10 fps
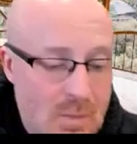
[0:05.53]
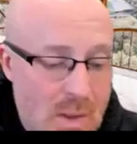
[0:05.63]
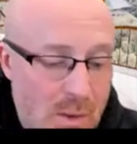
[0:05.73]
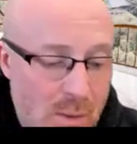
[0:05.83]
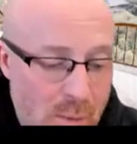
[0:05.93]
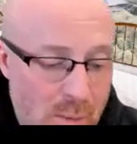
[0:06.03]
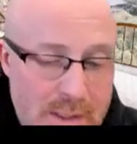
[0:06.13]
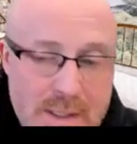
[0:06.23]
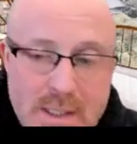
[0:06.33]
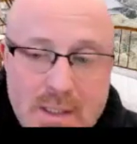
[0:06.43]
All
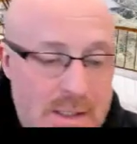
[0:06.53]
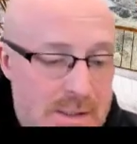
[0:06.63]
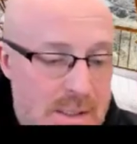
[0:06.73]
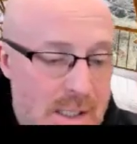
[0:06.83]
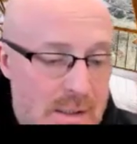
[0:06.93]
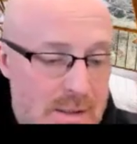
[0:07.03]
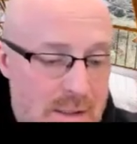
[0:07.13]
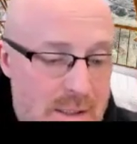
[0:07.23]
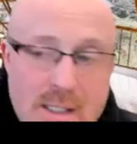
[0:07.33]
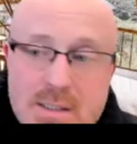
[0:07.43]
righty, let's get
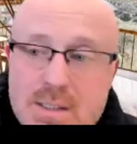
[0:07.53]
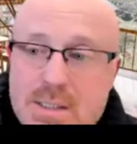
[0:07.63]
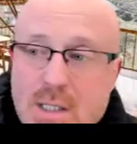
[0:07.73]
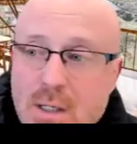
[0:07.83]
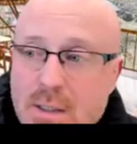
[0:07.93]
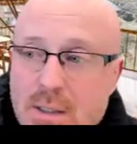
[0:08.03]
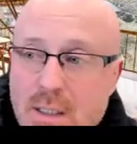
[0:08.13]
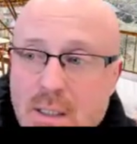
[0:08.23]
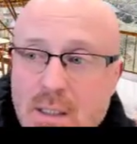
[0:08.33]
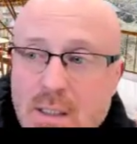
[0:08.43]

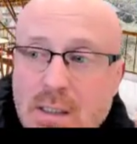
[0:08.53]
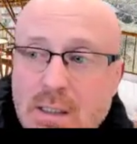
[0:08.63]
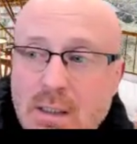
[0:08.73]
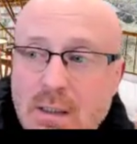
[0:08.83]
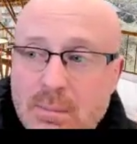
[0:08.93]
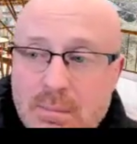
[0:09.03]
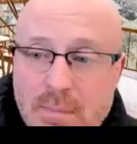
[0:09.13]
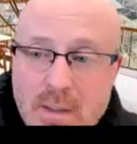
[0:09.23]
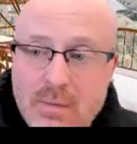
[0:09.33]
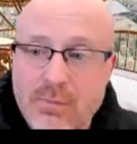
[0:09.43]
started.
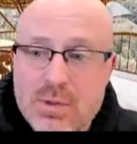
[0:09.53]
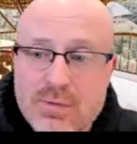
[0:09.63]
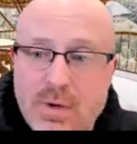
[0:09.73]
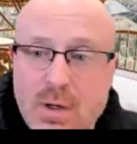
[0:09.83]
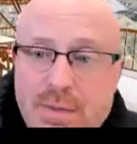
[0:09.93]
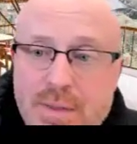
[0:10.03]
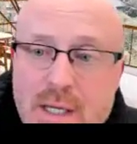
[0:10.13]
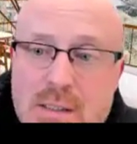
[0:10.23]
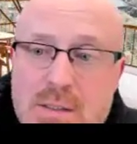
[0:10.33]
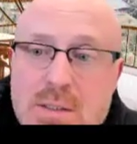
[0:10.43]
First of all,
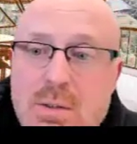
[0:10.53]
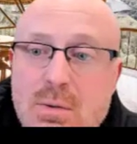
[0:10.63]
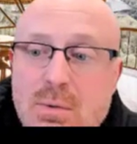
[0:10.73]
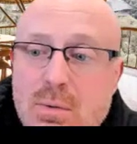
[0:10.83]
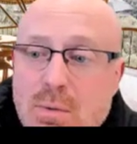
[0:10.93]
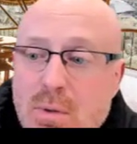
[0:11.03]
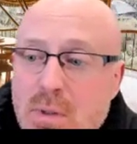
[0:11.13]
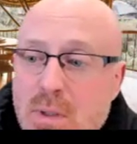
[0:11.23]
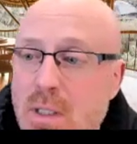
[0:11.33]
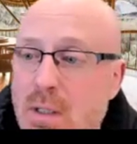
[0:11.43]
thanks to
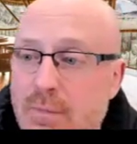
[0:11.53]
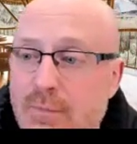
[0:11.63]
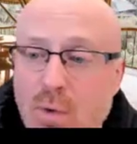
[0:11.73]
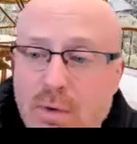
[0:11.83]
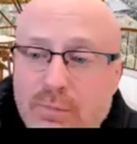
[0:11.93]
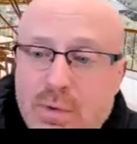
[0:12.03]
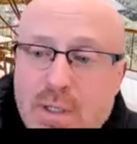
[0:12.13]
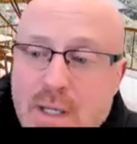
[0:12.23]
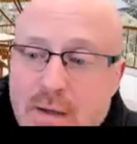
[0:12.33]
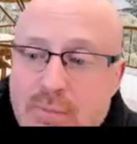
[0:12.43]
the four of you
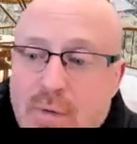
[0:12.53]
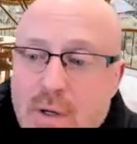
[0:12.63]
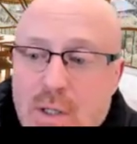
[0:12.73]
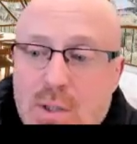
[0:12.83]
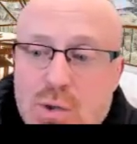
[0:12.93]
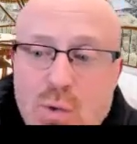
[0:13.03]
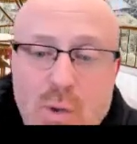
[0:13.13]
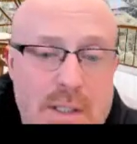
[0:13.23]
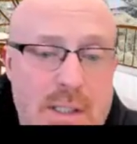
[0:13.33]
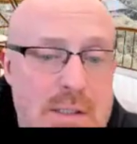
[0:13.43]
that have
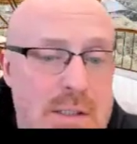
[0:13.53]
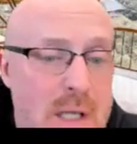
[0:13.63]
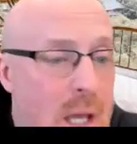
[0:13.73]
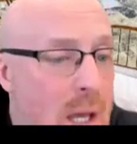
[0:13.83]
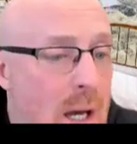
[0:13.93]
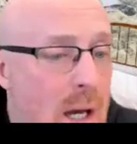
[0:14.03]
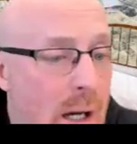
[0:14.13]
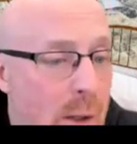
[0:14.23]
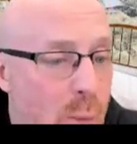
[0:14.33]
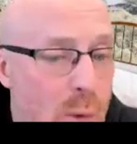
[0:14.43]
joined this.
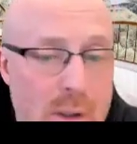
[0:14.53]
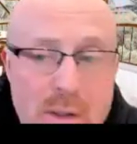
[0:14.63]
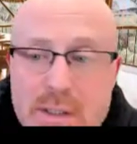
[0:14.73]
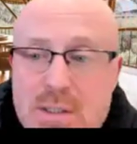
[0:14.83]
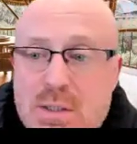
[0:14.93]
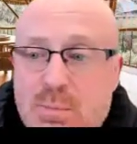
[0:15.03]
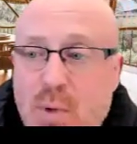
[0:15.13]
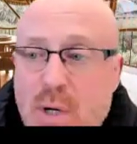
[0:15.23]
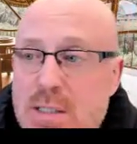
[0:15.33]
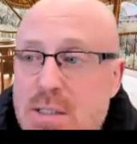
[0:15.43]
I will
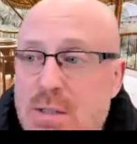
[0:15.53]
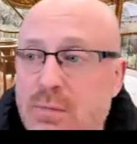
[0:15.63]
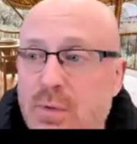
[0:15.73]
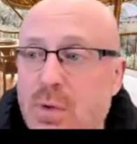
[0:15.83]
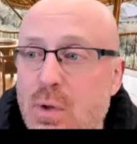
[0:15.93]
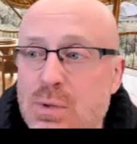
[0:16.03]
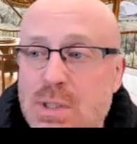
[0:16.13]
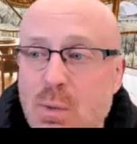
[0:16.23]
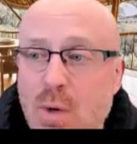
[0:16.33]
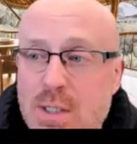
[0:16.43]
express for those
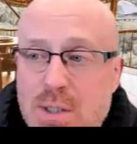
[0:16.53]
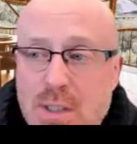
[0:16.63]
that watch it